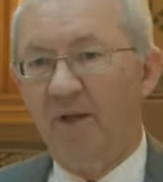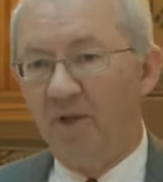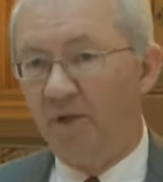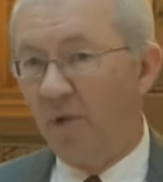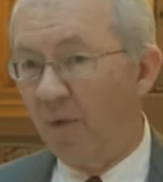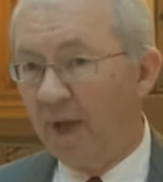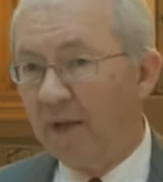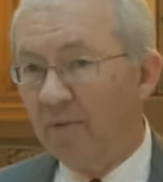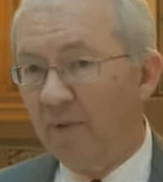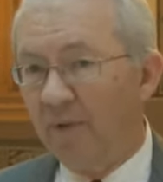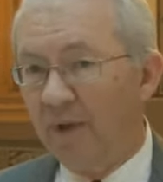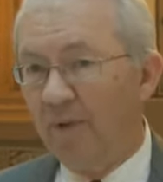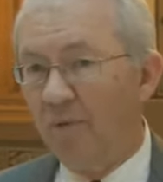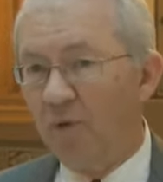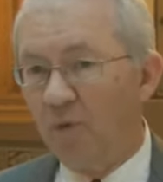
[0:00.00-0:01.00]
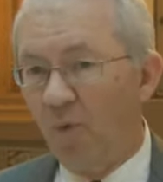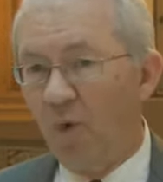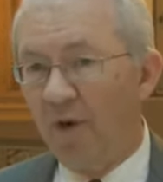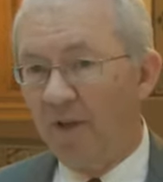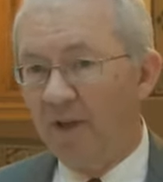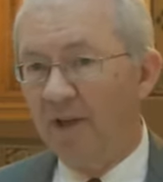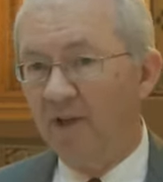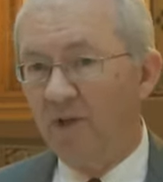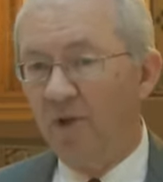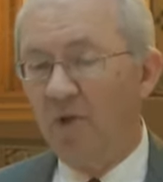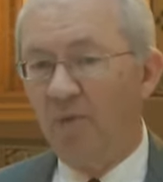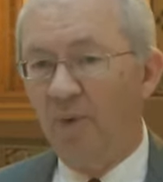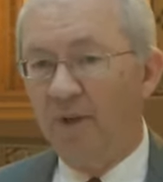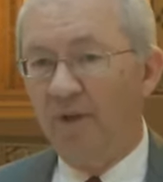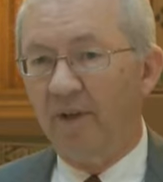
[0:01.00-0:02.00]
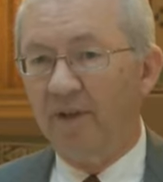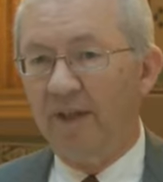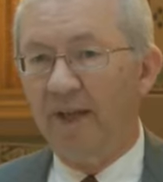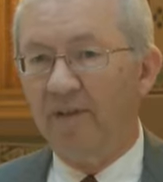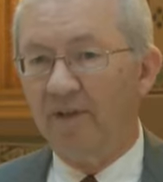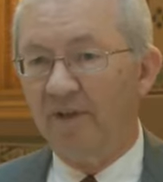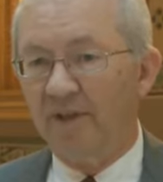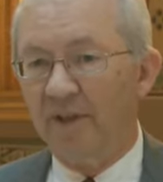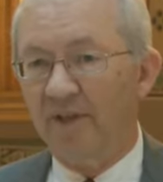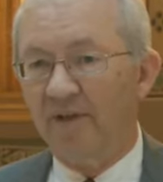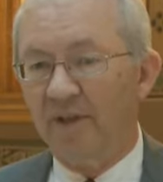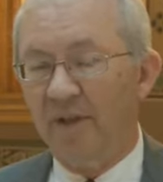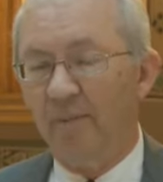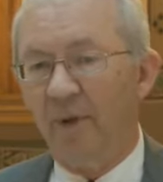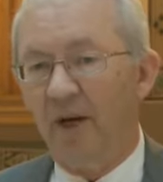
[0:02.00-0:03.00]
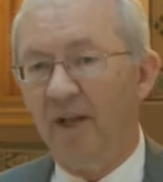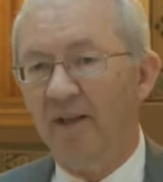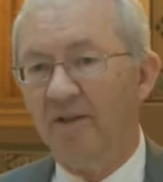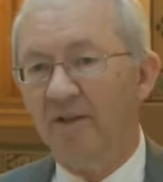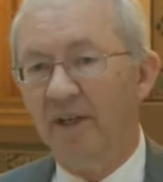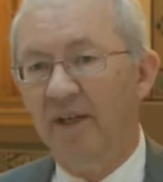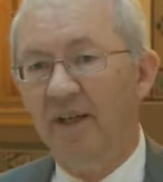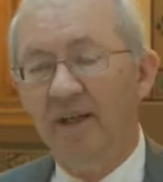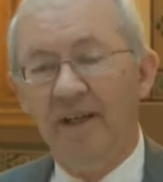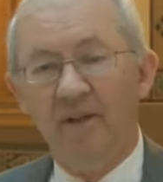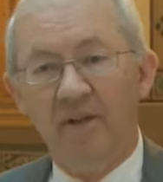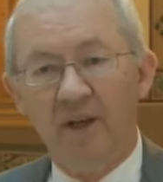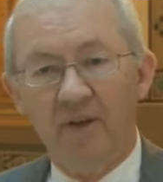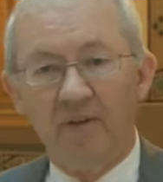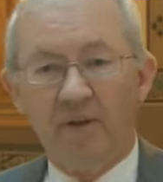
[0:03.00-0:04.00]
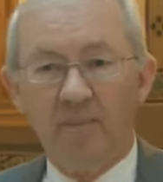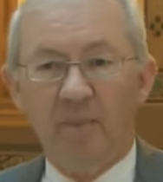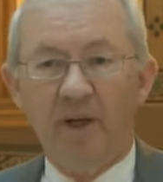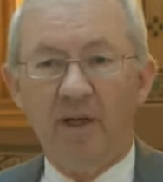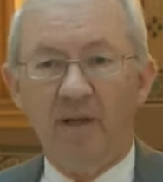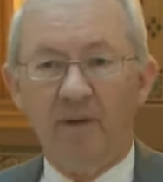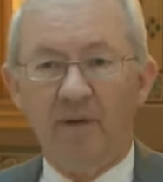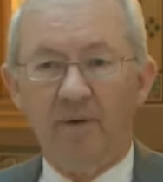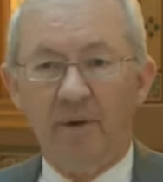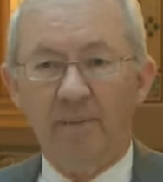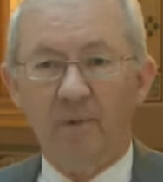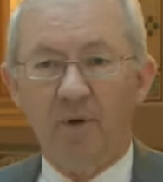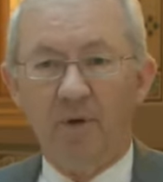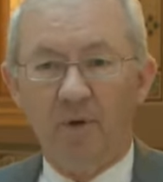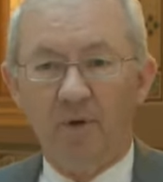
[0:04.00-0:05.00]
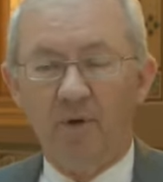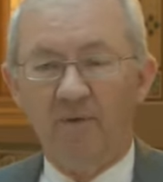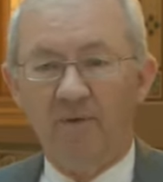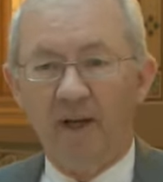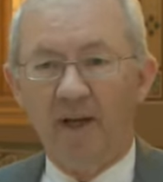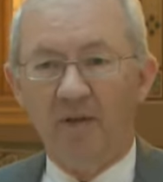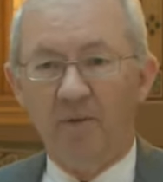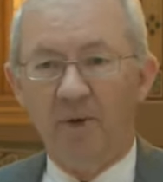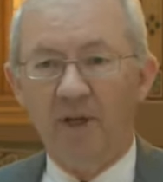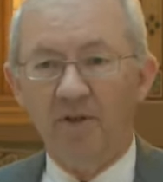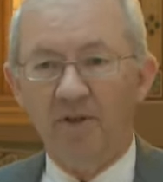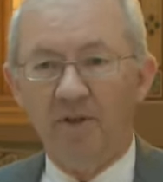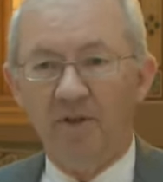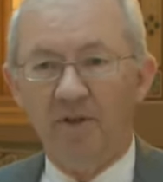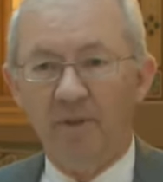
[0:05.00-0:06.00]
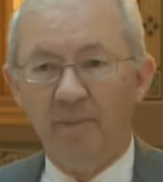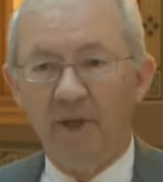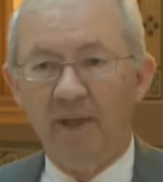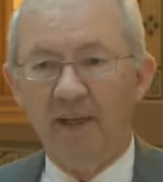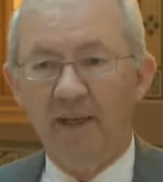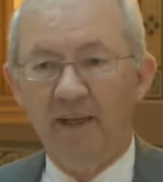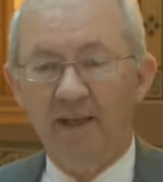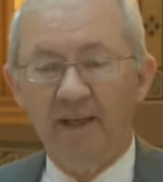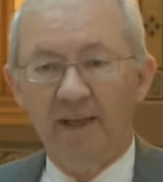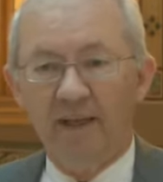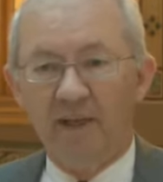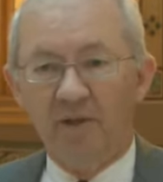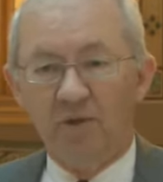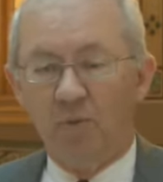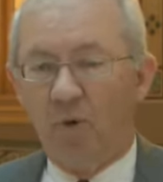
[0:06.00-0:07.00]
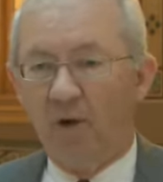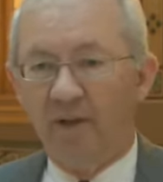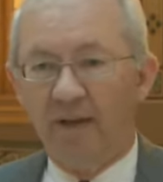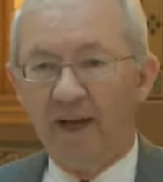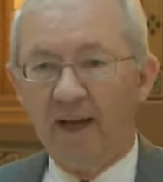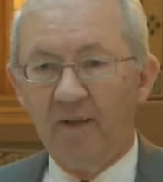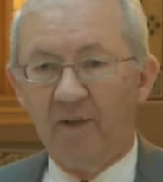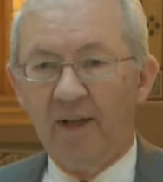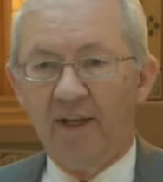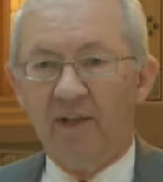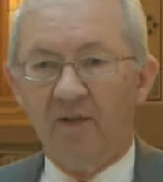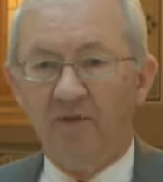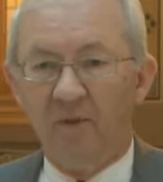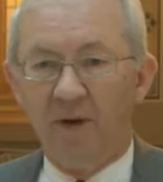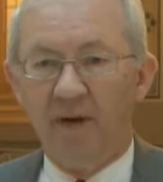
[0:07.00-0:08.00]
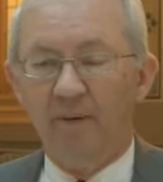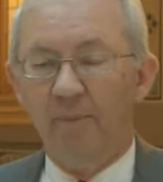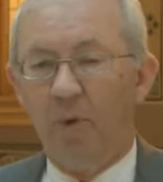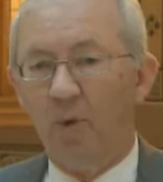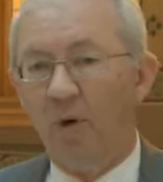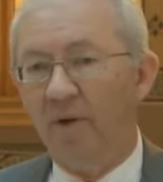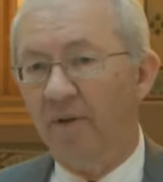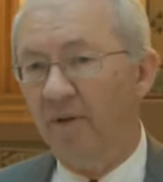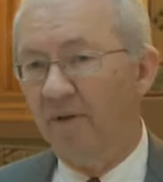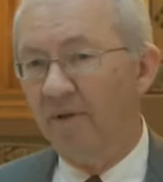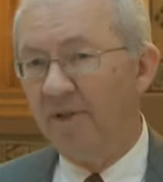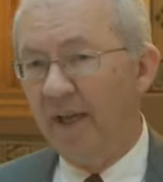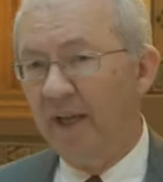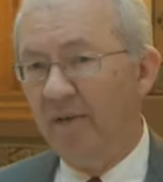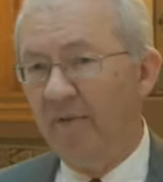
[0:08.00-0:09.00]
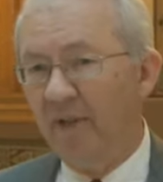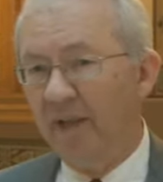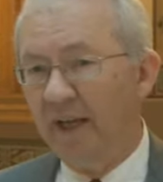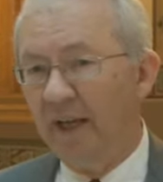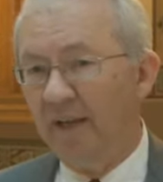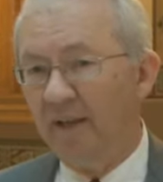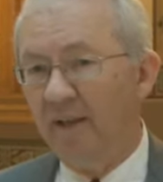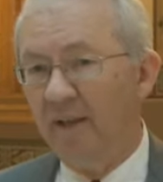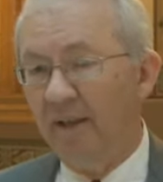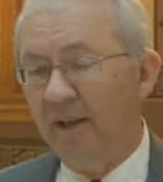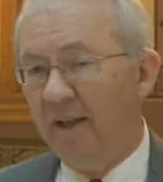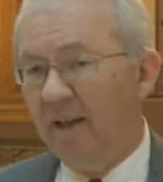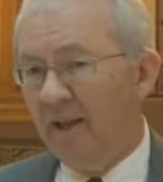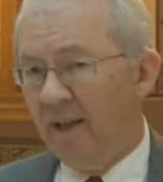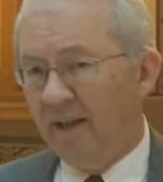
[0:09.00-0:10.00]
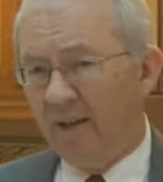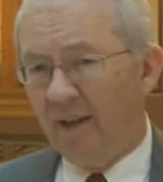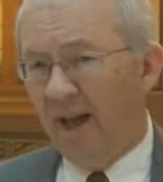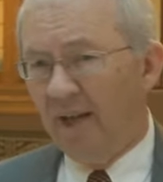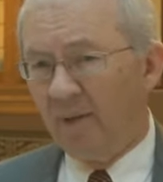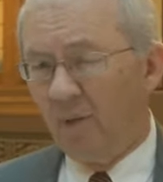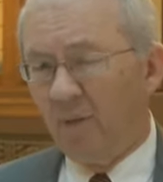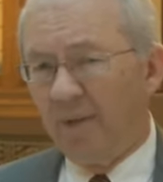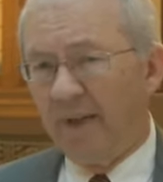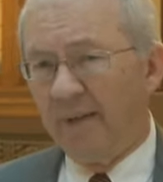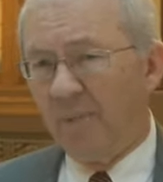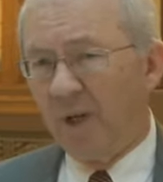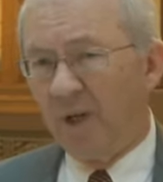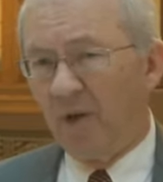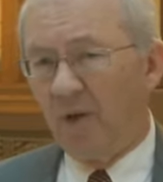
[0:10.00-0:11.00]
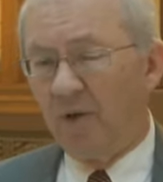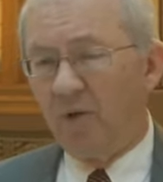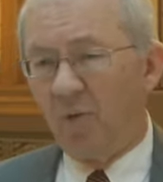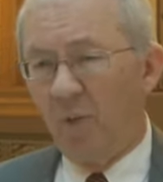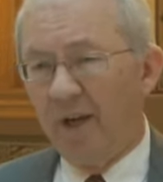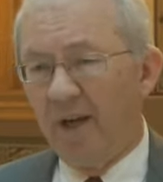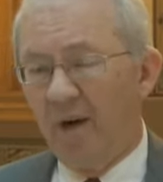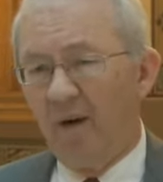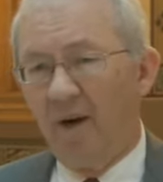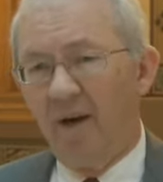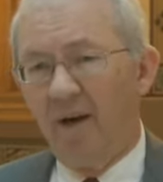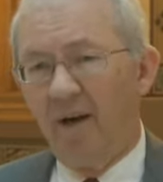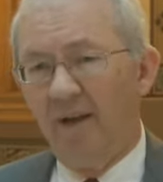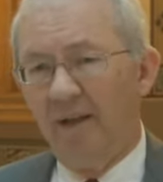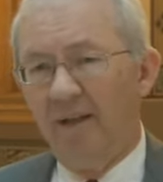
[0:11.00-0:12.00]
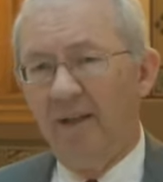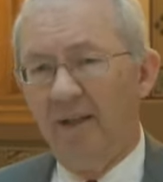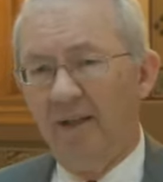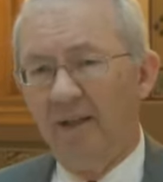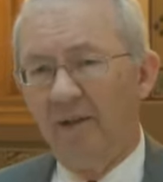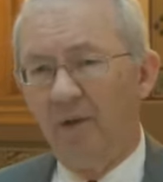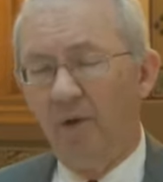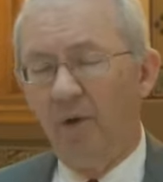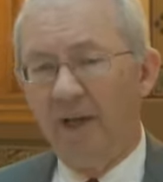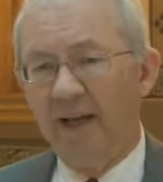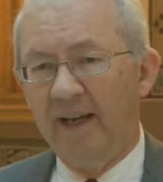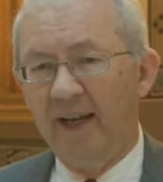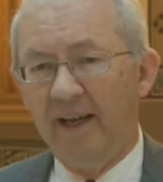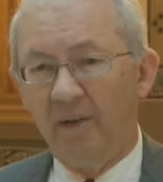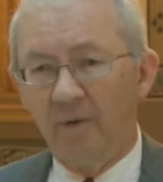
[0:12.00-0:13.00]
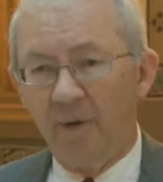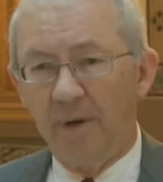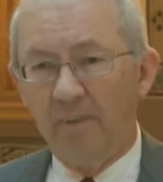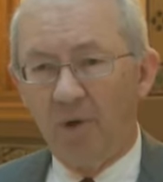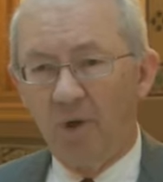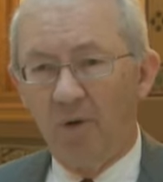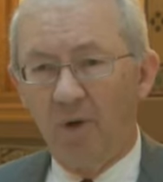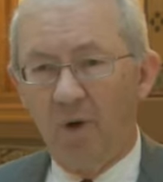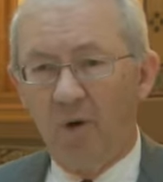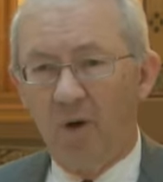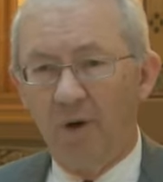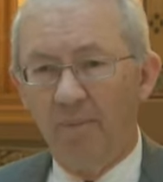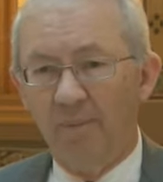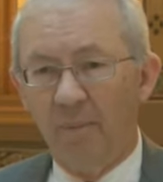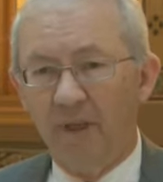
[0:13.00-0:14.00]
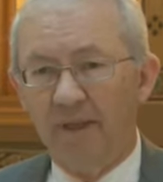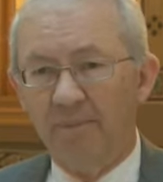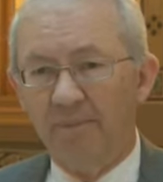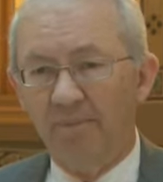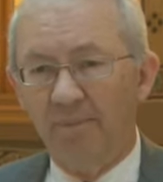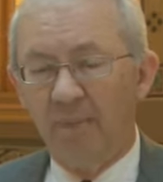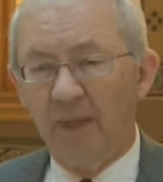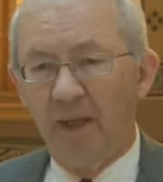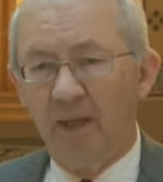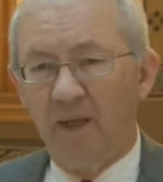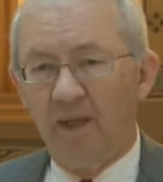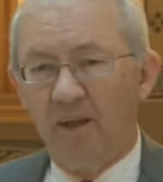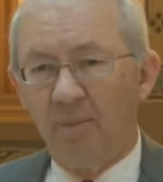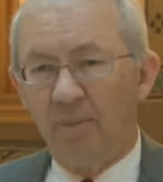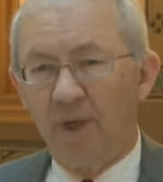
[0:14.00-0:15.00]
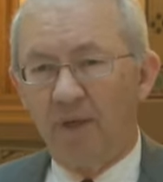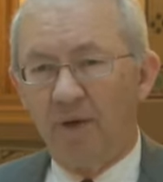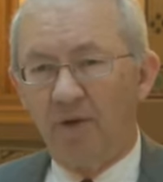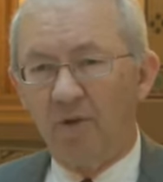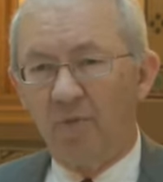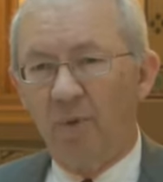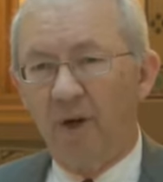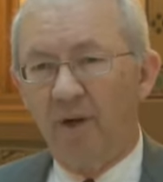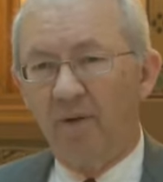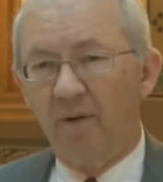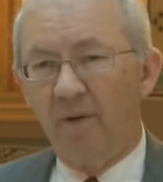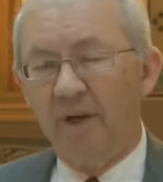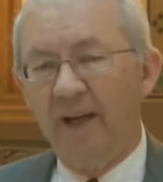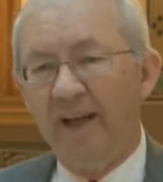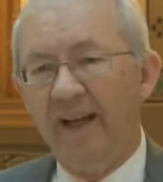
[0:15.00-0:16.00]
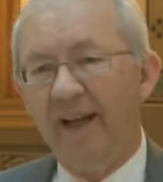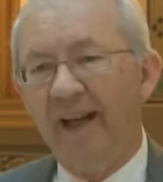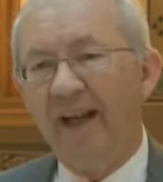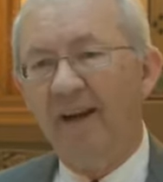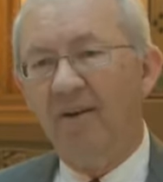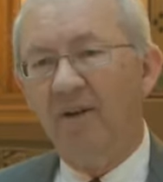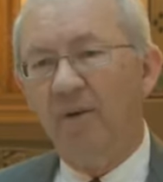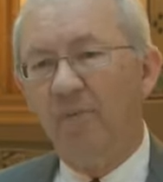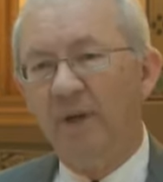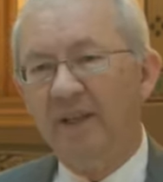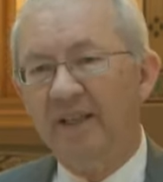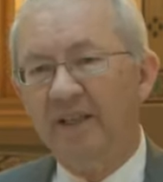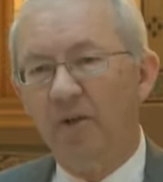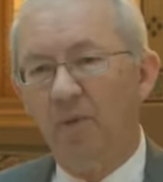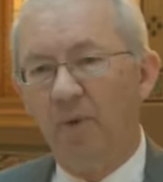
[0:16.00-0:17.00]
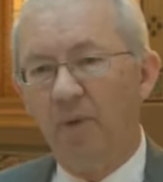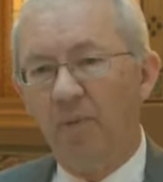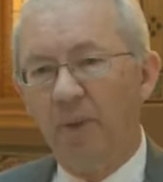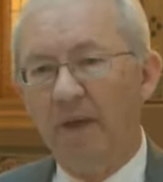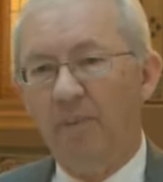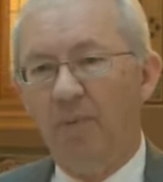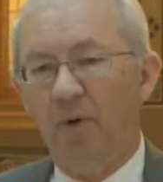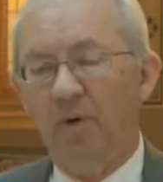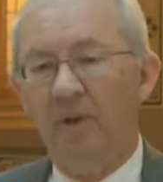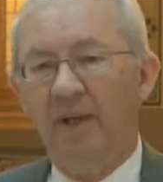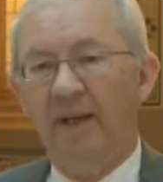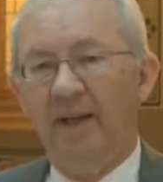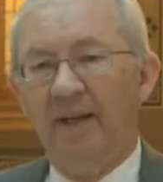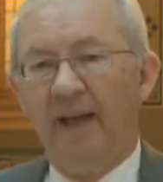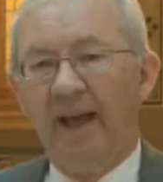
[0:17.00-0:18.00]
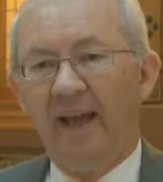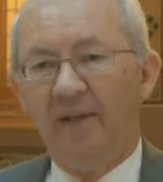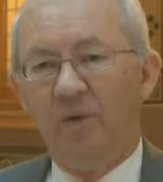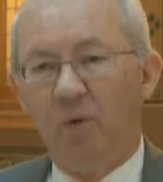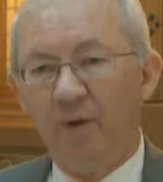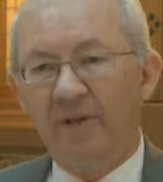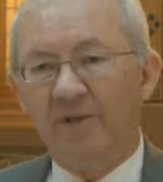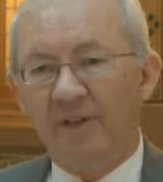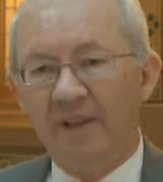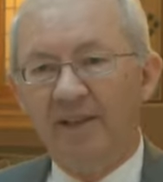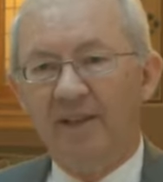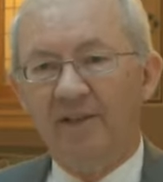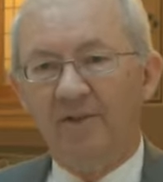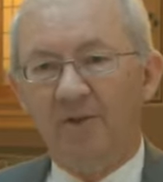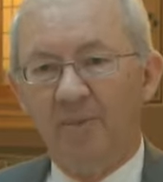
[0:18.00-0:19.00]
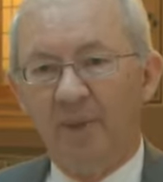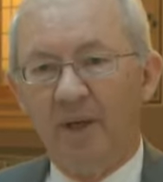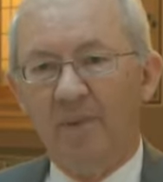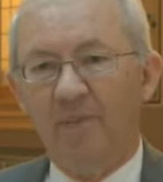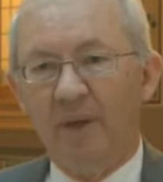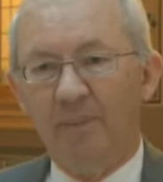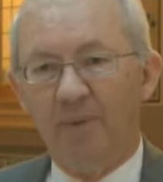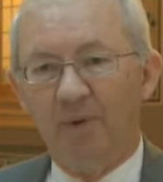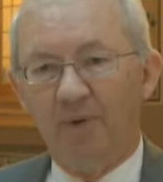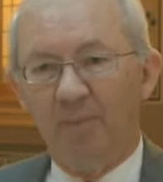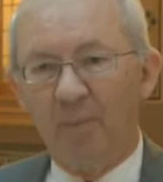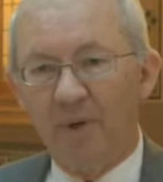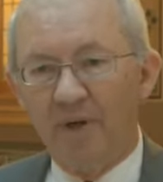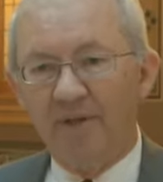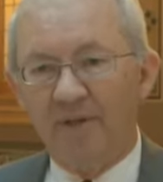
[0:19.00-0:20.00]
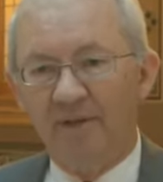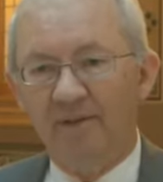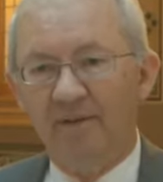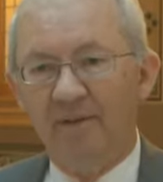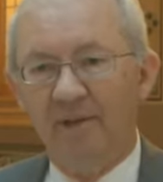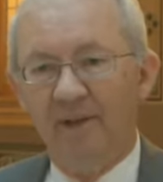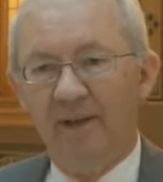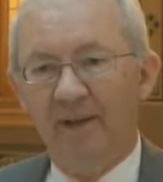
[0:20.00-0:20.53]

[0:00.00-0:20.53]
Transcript: So that, that was one of the issues we looked at in the sentencing policy. The other committee, the Criminal Code Evaluation Committee, is one that I think is very important to the state of Indiana, not only because we are looking at criminal law, but because we are looking at how can we deal with people and quit sending so many people to prison